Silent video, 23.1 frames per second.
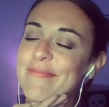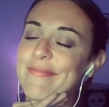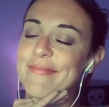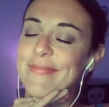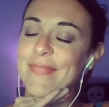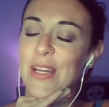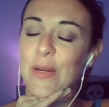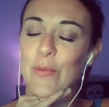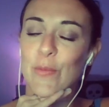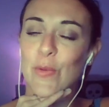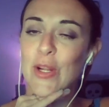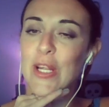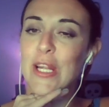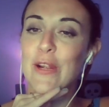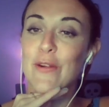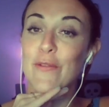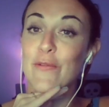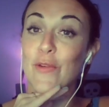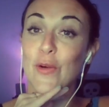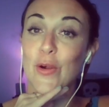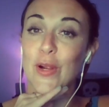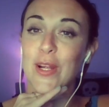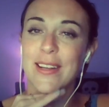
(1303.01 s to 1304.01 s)
And we're here
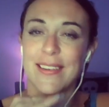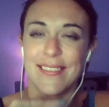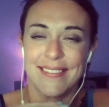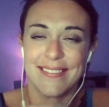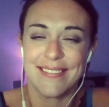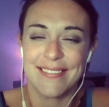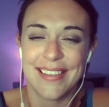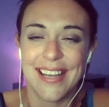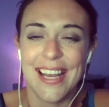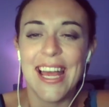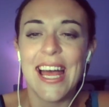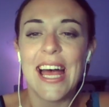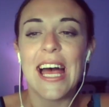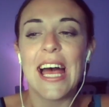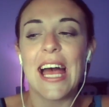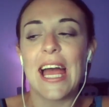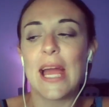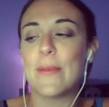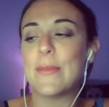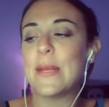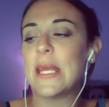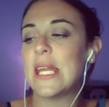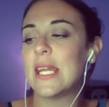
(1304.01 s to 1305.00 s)
for it.
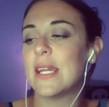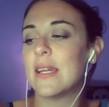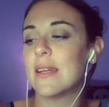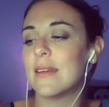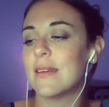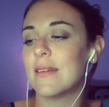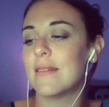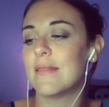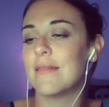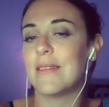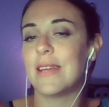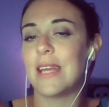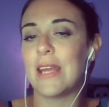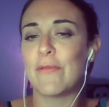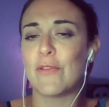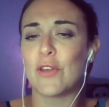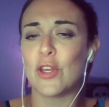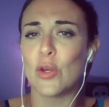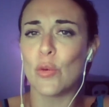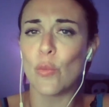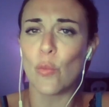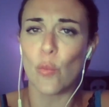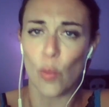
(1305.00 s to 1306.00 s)
I mean, if
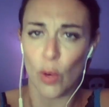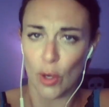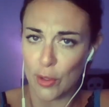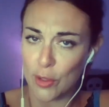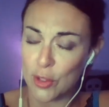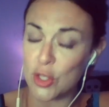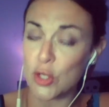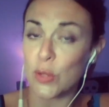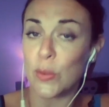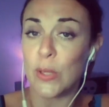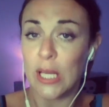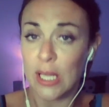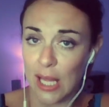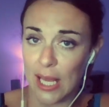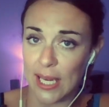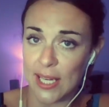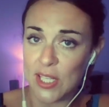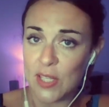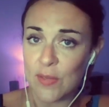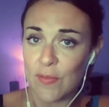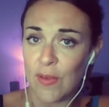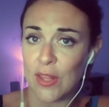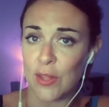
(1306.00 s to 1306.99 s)
you weren't doing
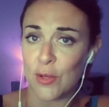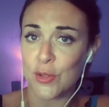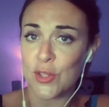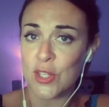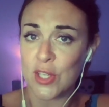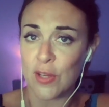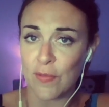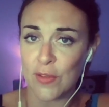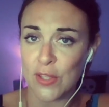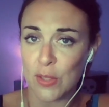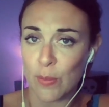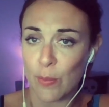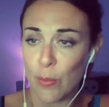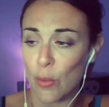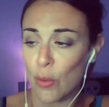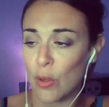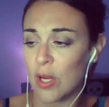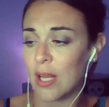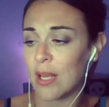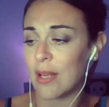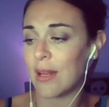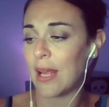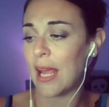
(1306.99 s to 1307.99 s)
light as a feather, stiff as a
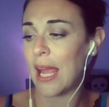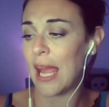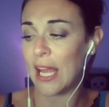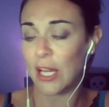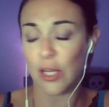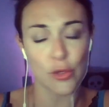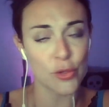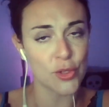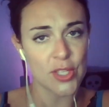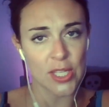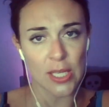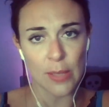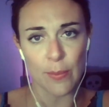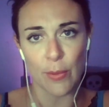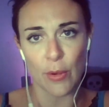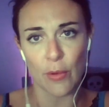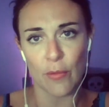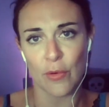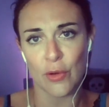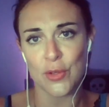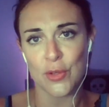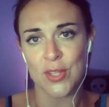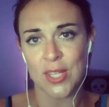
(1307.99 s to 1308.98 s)
board at your
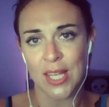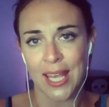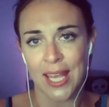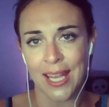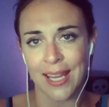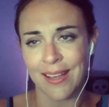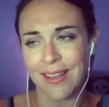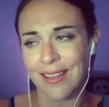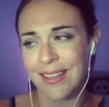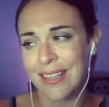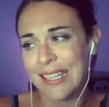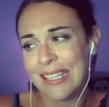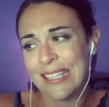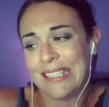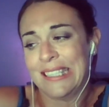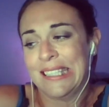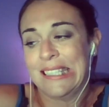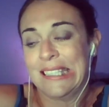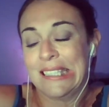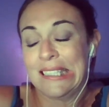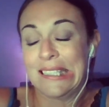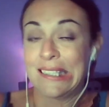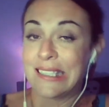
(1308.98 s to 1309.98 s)
sleepovers, like,
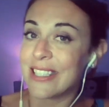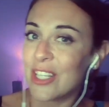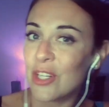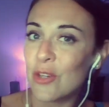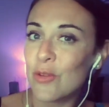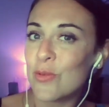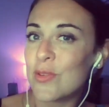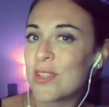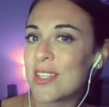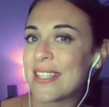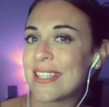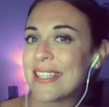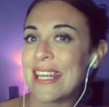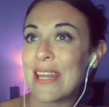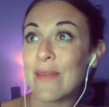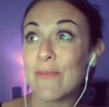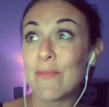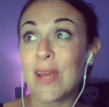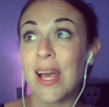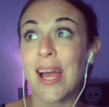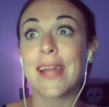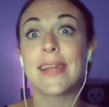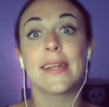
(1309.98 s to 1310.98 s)
you seem
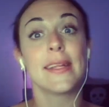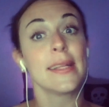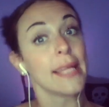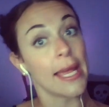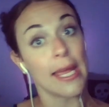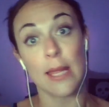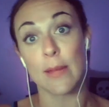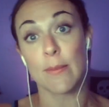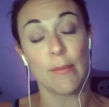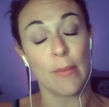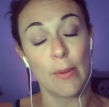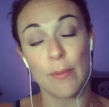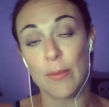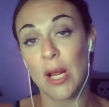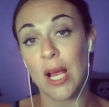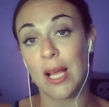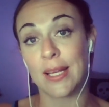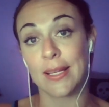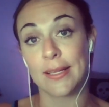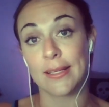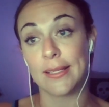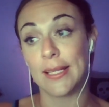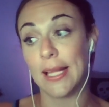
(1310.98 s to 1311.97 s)
kind of lame. I'm not
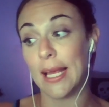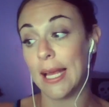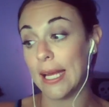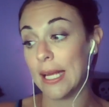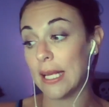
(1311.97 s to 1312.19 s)
going to lie.